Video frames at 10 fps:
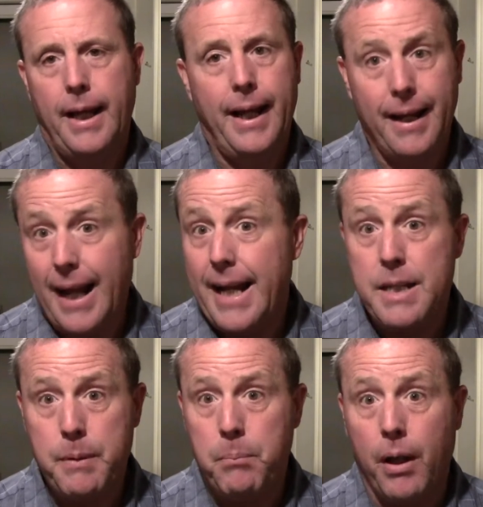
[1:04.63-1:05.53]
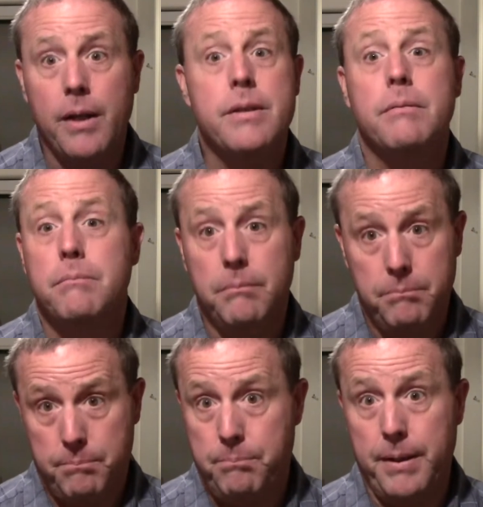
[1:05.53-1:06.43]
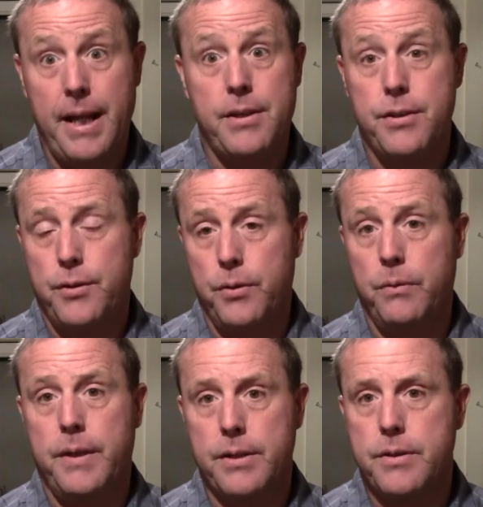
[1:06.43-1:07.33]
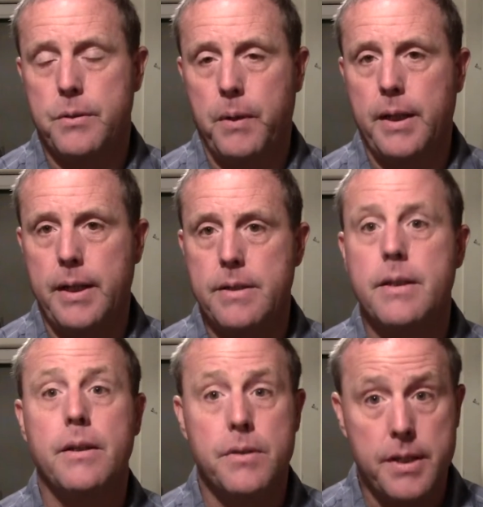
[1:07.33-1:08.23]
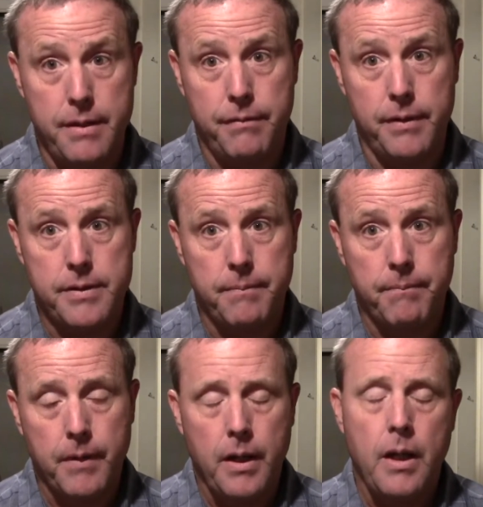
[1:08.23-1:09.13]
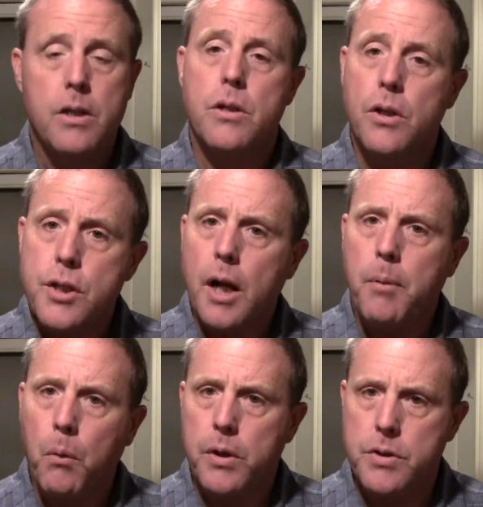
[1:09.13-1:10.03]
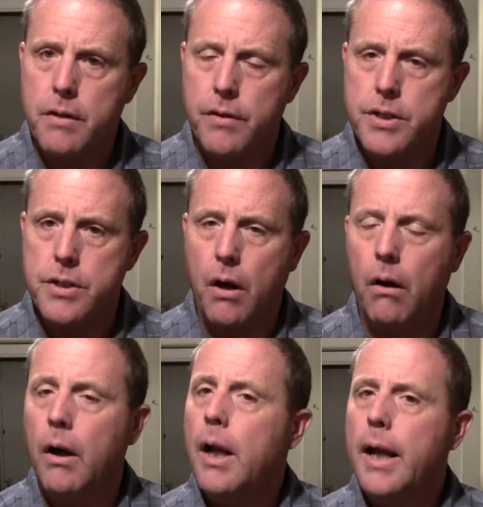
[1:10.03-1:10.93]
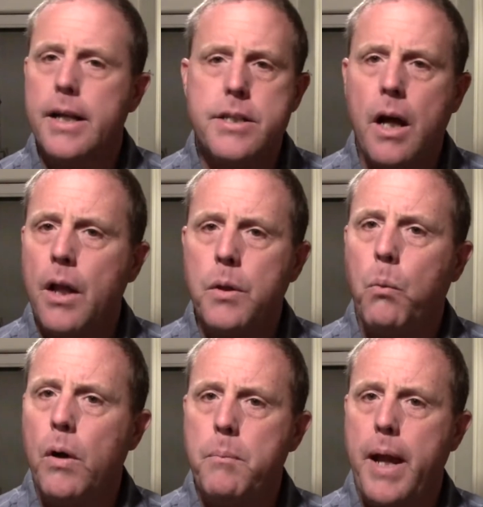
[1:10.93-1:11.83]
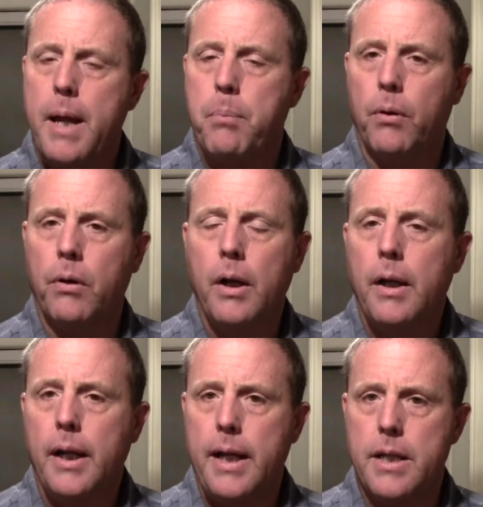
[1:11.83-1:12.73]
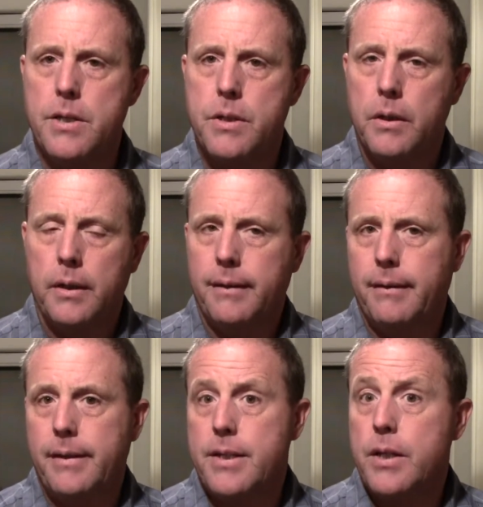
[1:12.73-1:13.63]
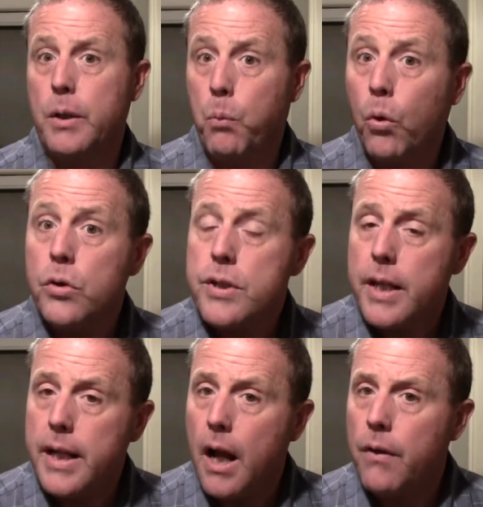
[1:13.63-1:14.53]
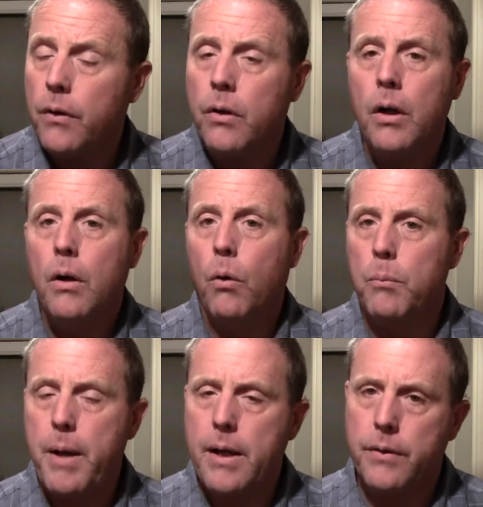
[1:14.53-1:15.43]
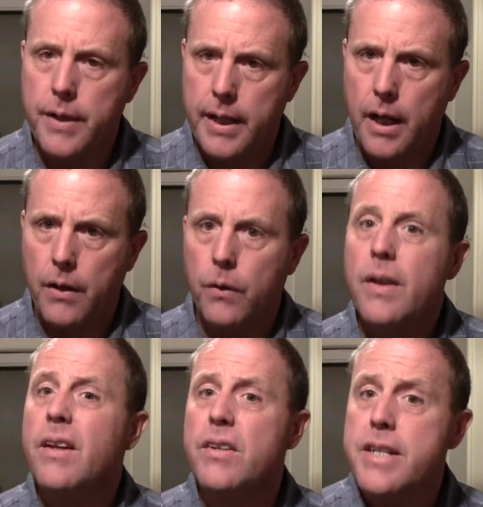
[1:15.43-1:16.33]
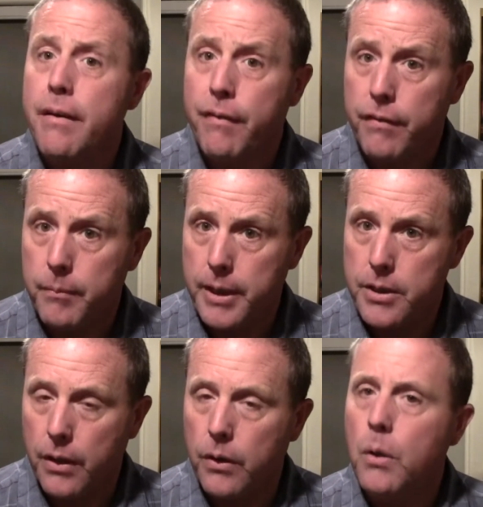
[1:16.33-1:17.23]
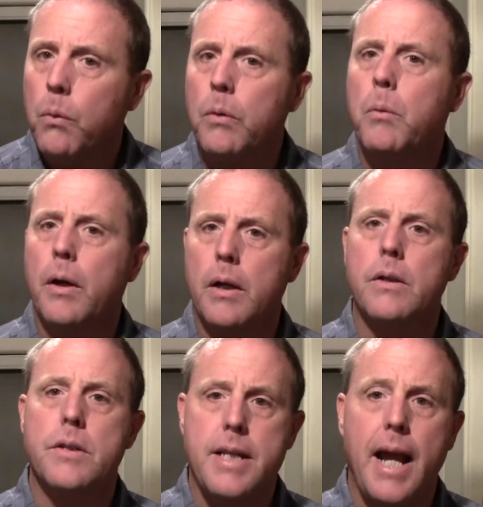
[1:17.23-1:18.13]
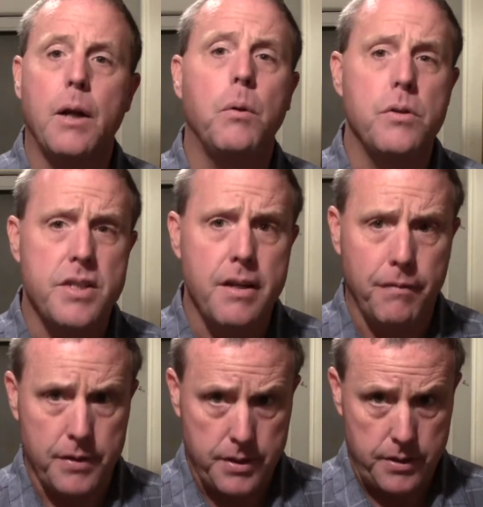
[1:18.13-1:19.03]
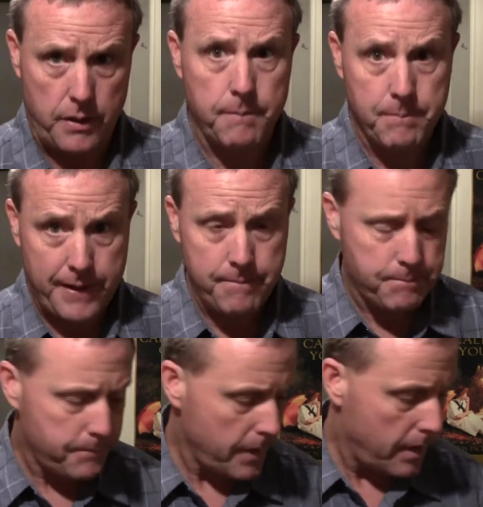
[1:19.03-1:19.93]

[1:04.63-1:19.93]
And I hate to be blunt, but that's the truth. That's just the way it is. There's a difference. So let's talk about what those differences are. It's not that one paper is necessarily worse than the other or better than the other. They're different from each other. What we want to understand are what those differences are. Okay?